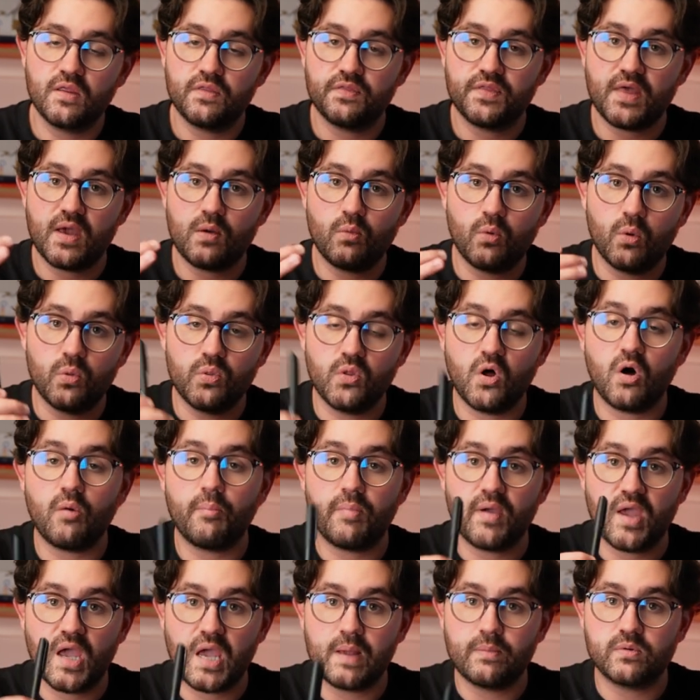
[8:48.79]
they will not
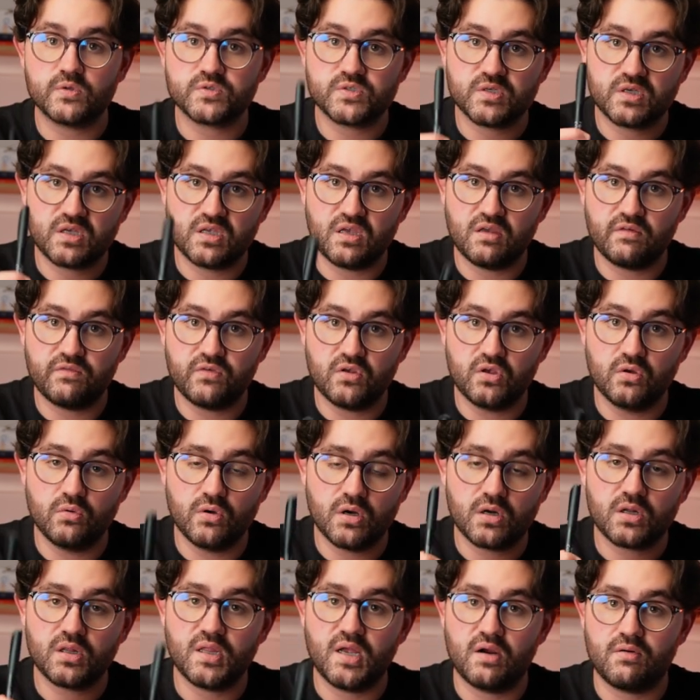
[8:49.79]
be able to give you
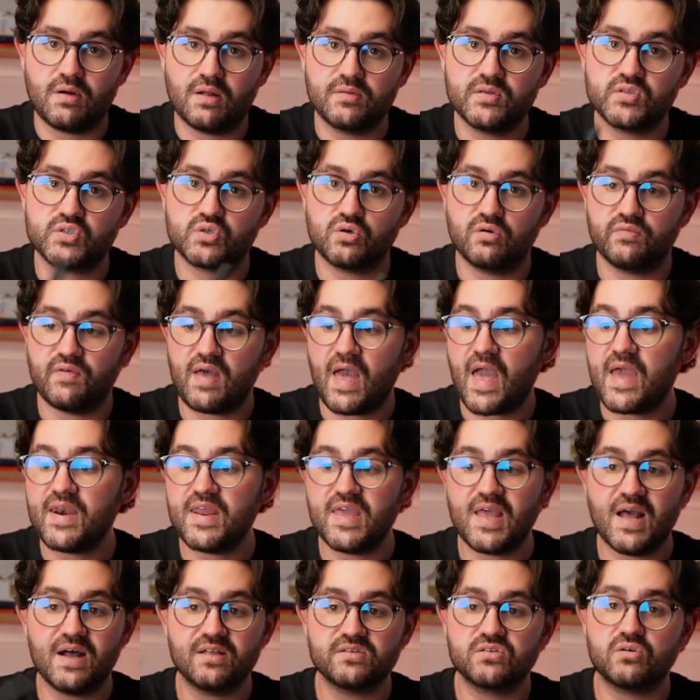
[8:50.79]
a clear answer of
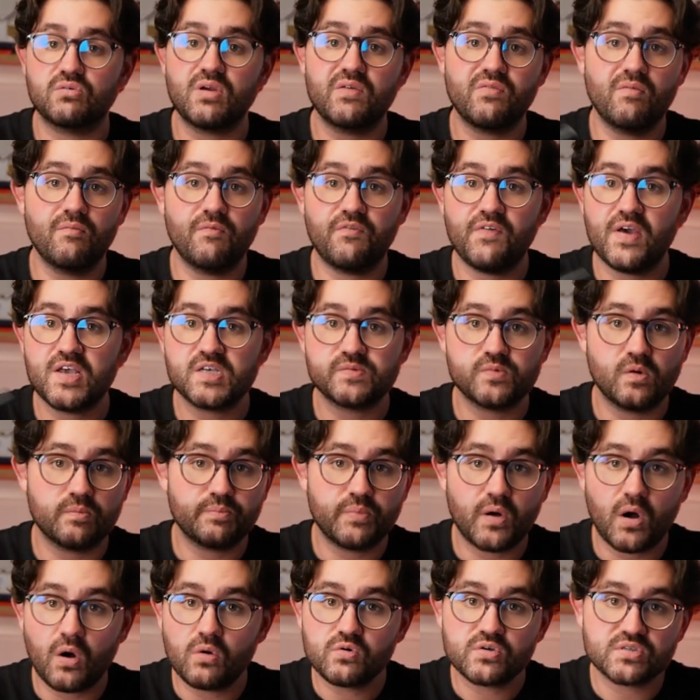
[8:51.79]
any ads or even Facebook
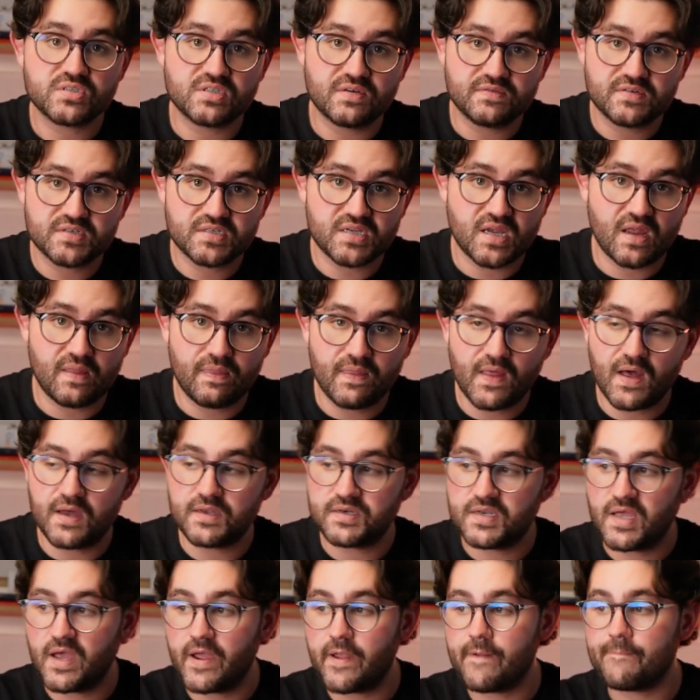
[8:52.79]
posts they've seen
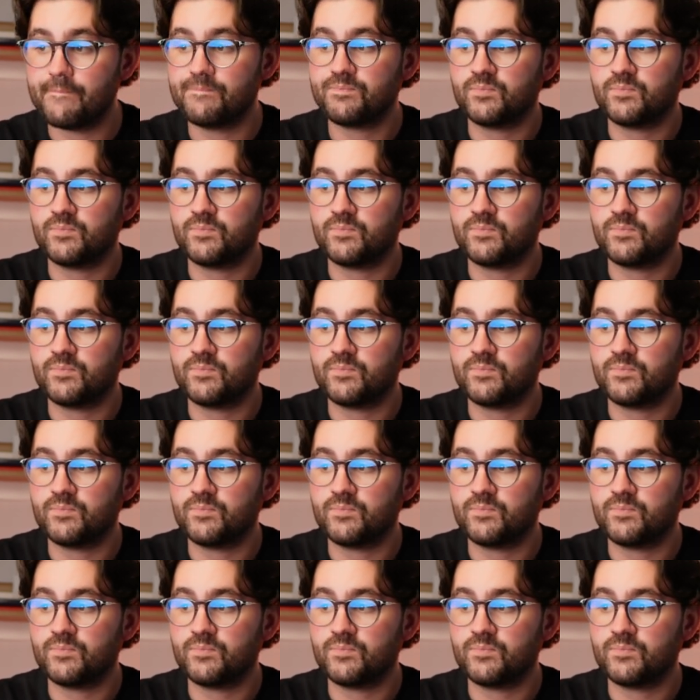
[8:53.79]
that day.